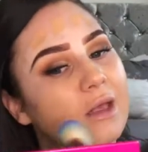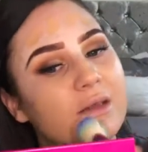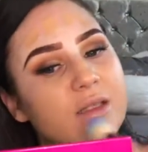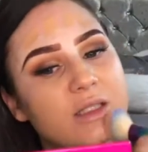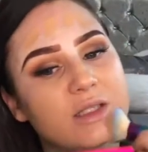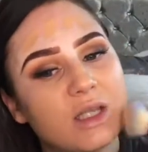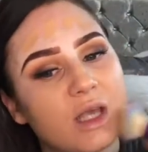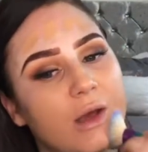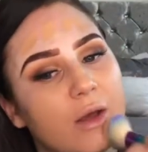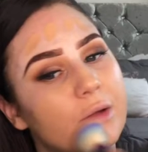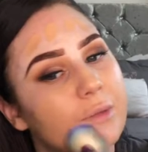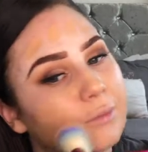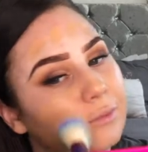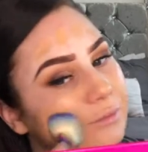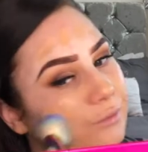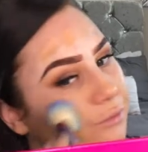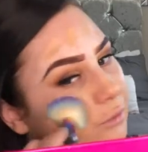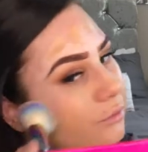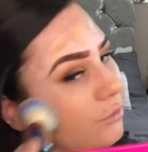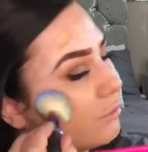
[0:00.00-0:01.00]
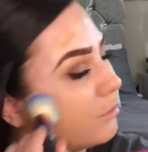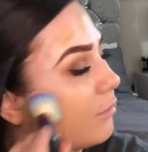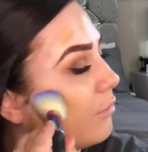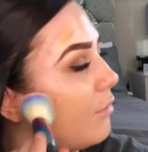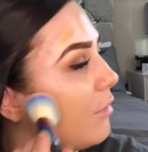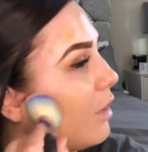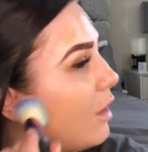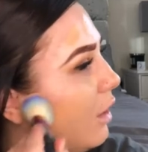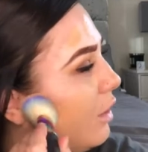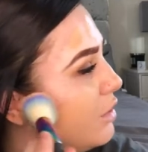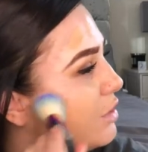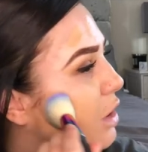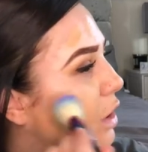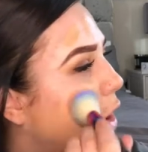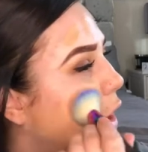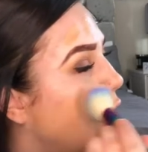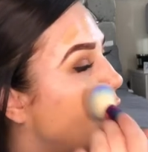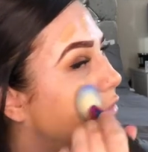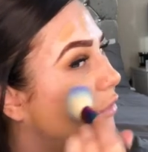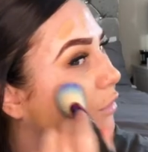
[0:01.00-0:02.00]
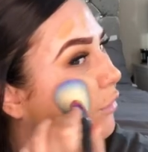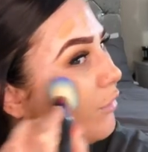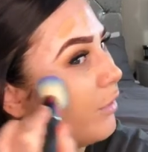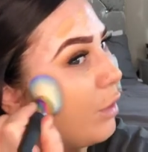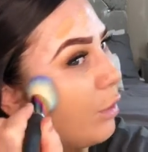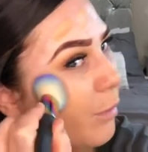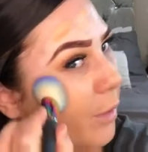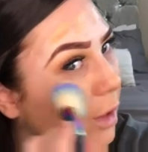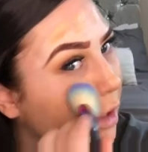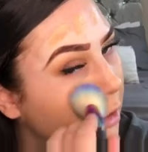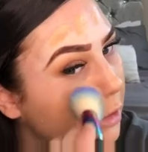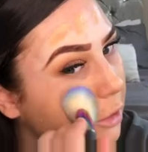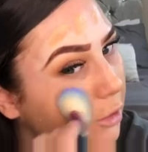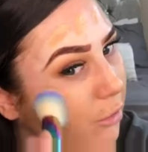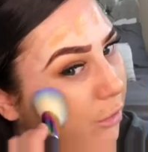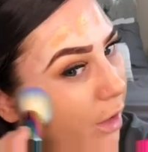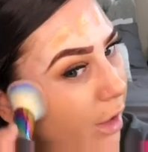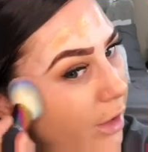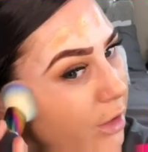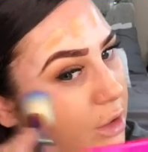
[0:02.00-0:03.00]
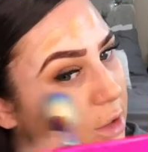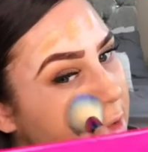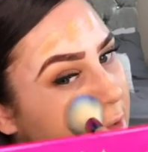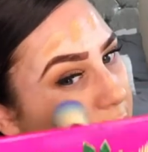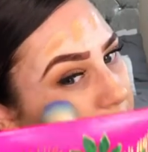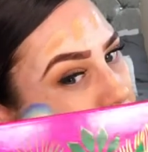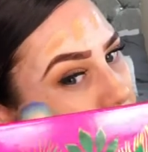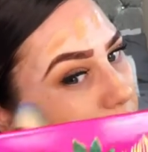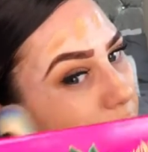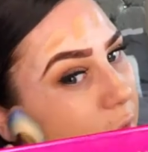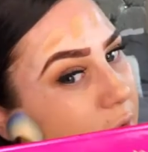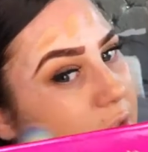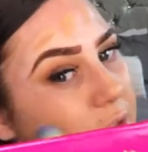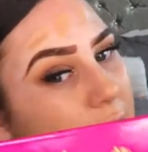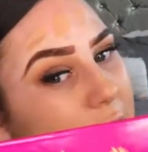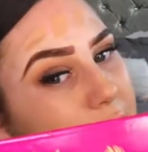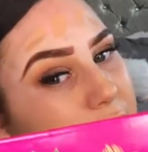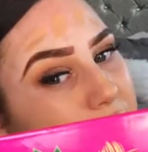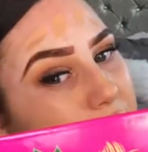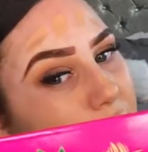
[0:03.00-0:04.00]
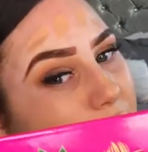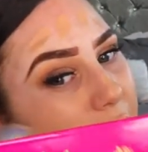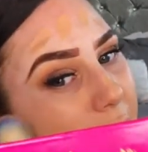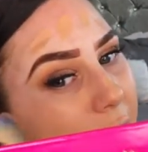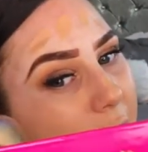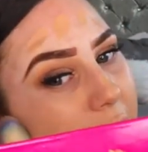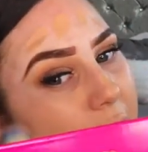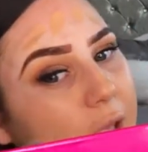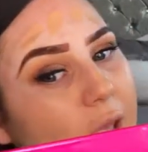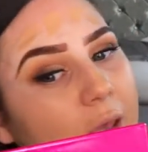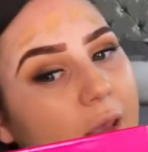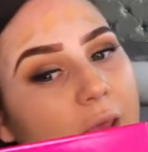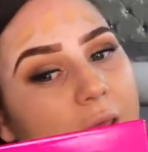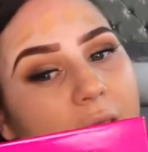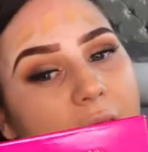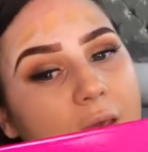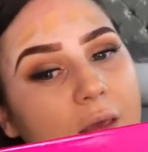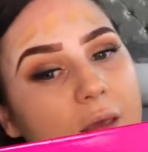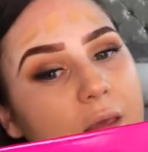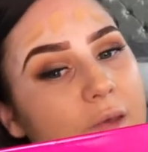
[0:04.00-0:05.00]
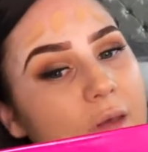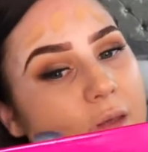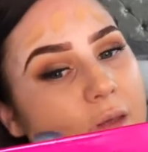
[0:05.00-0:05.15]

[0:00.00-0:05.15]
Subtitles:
So I don't overfill my under eye just because I don't want it to go too cakey.